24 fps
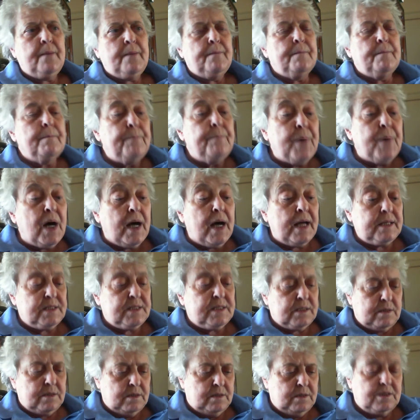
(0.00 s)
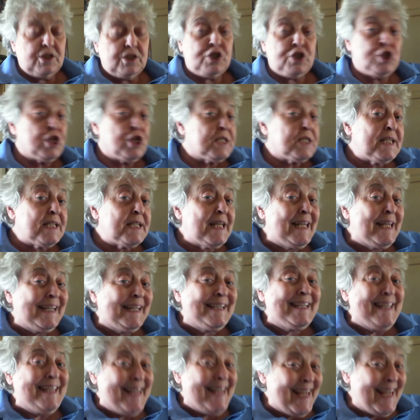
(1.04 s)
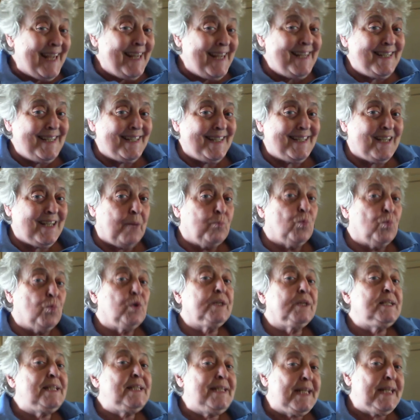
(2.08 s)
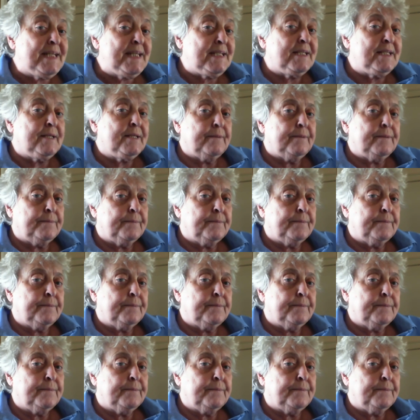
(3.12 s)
But just in case someone didn't,